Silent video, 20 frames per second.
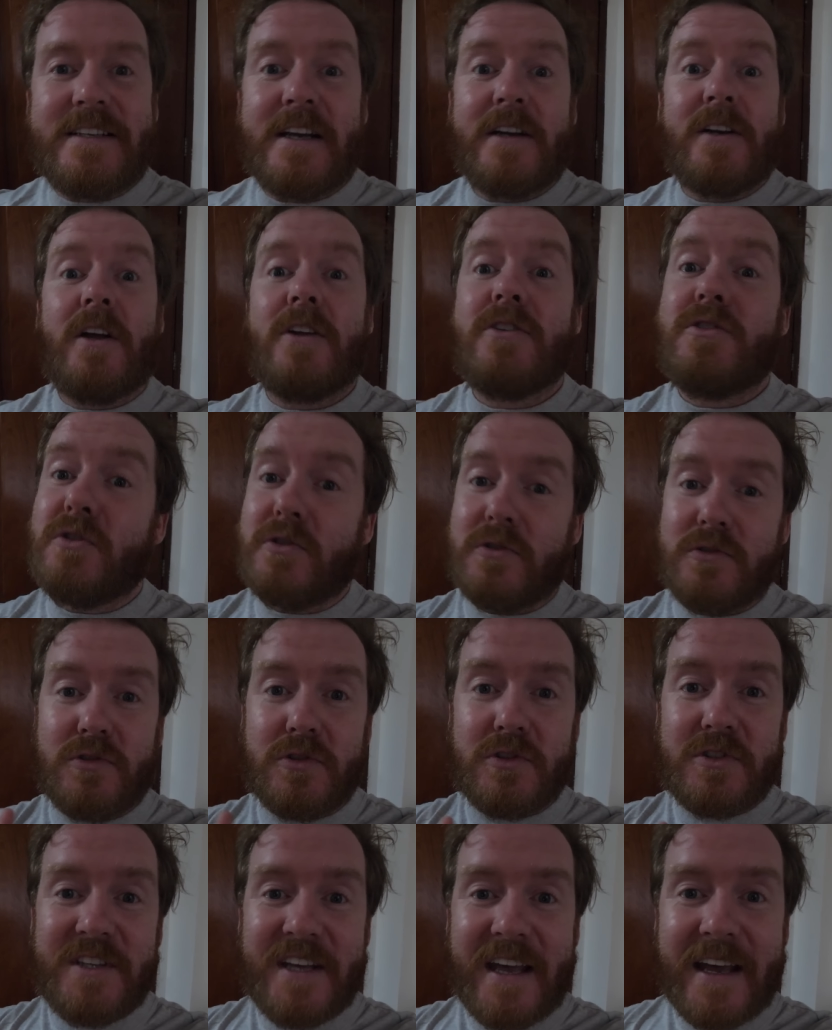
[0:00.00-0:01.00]
are not done
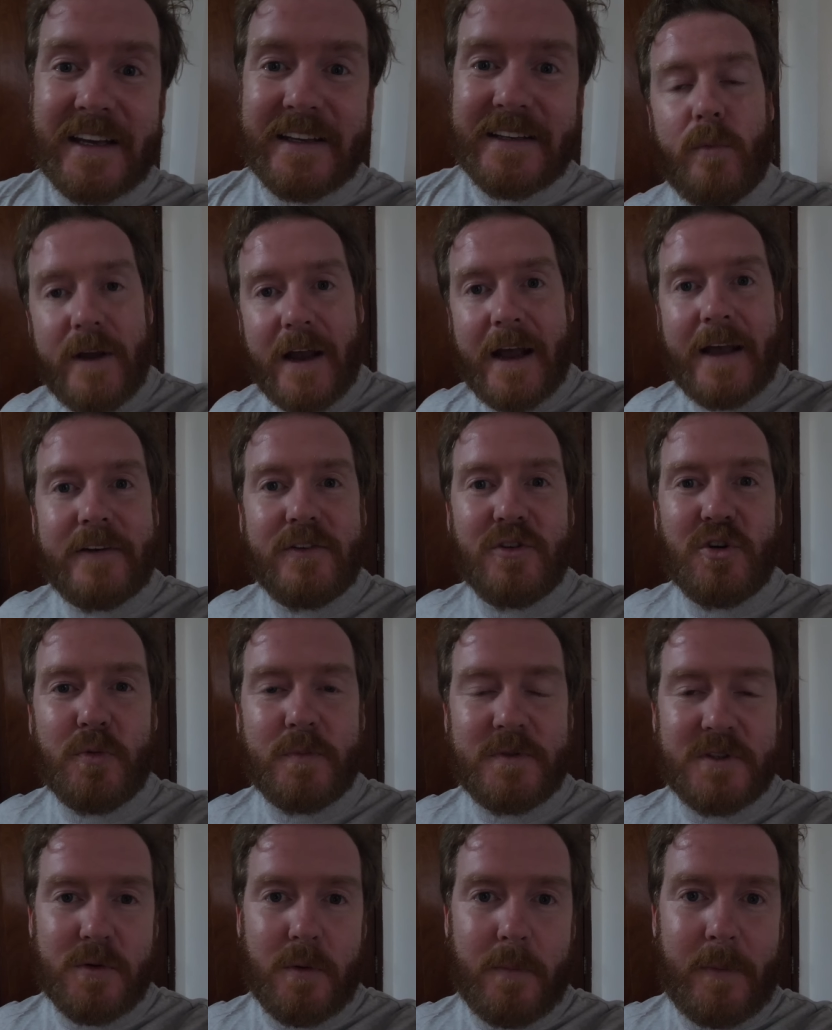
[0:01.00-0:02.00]
just yet. We are heading up to a